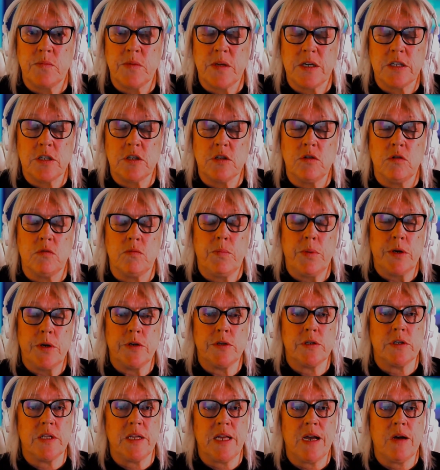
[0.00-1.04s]
That's not
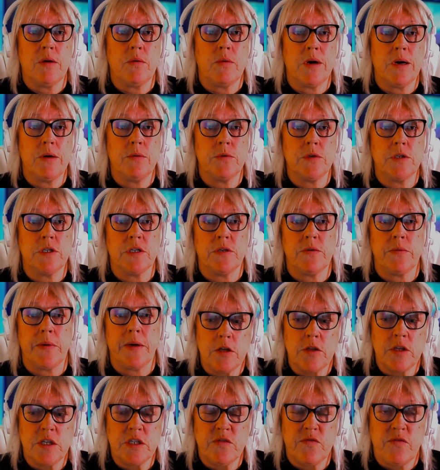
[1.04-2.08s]
personally how I would do
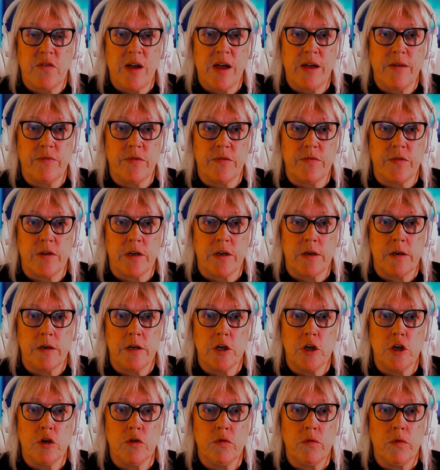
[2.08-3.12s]
it. There's 5 of you.
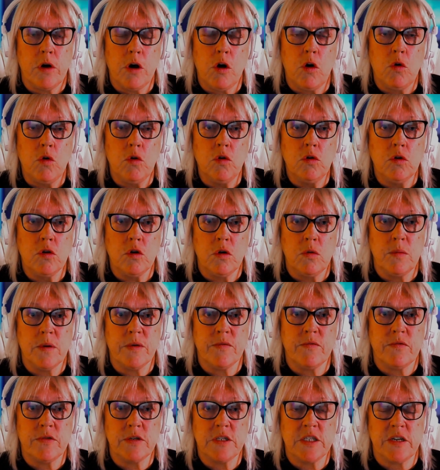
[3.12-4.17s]
You are all coming
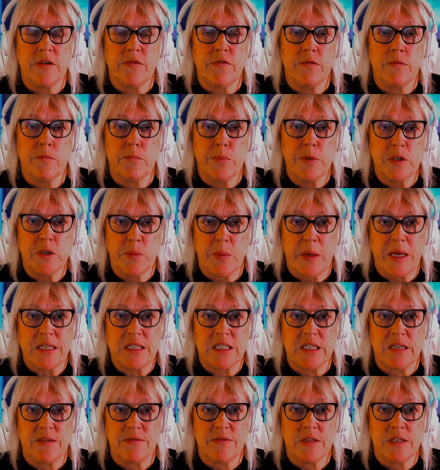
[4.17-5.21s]
from different
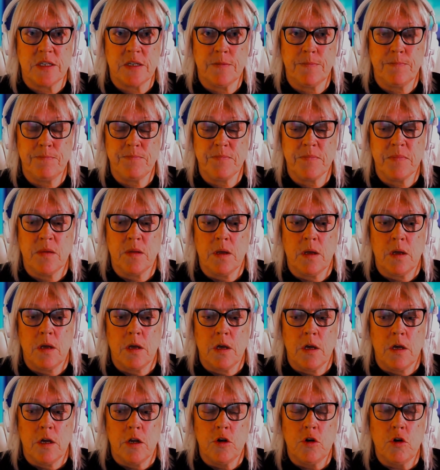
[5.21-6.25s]
perspectives.
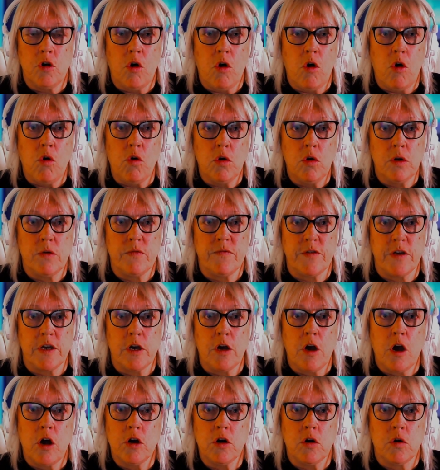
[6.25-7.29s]
Not all of you
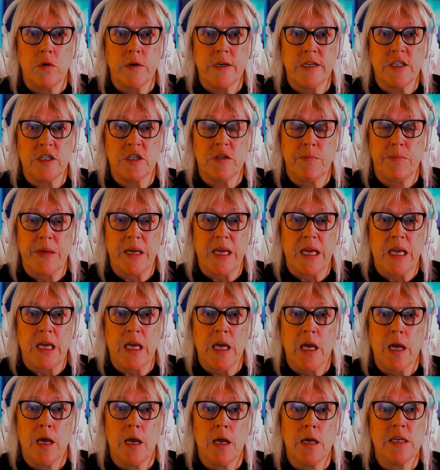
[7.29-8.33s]
are going to be
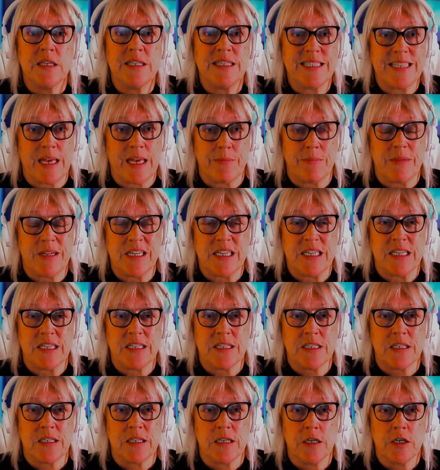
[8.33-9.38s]

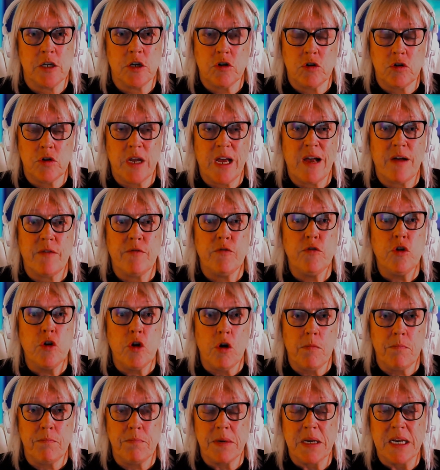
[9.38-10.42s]
skeptics. You're going to have
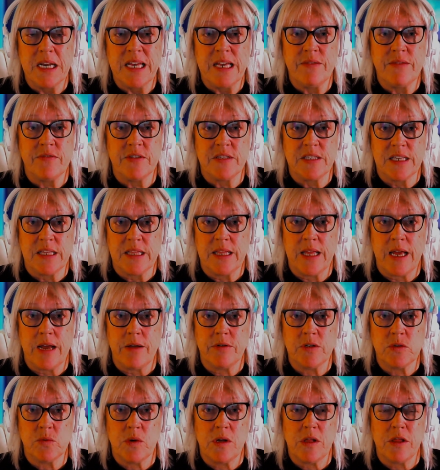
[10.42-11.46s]
non-believers in there
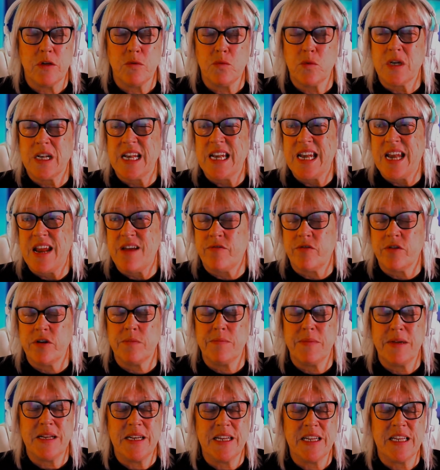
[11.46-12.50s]
as well that would never in a
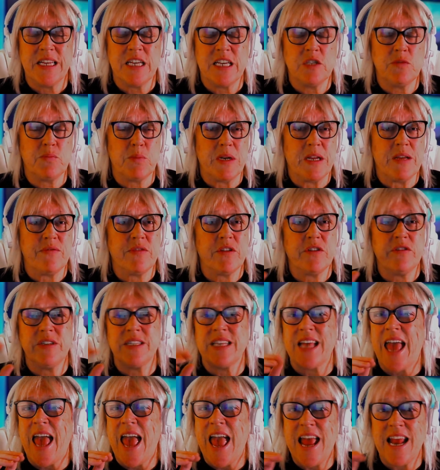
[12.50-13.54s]
million years believe there is
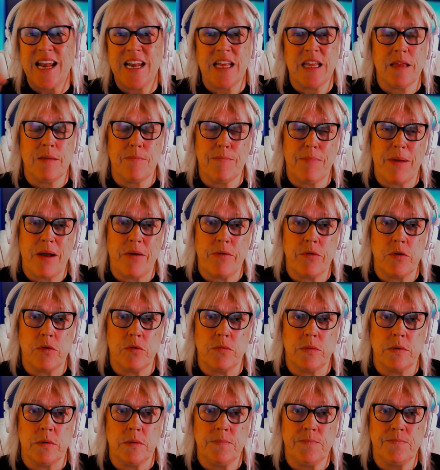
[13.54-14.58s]
anything
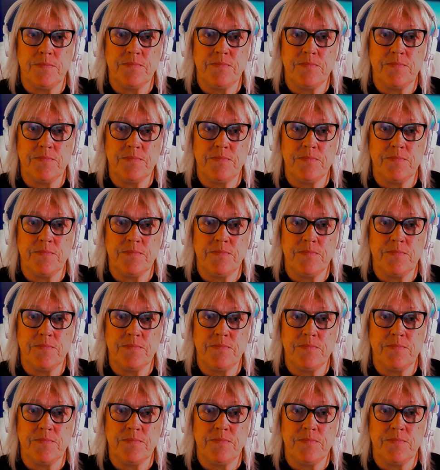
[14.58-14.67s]
paranormal.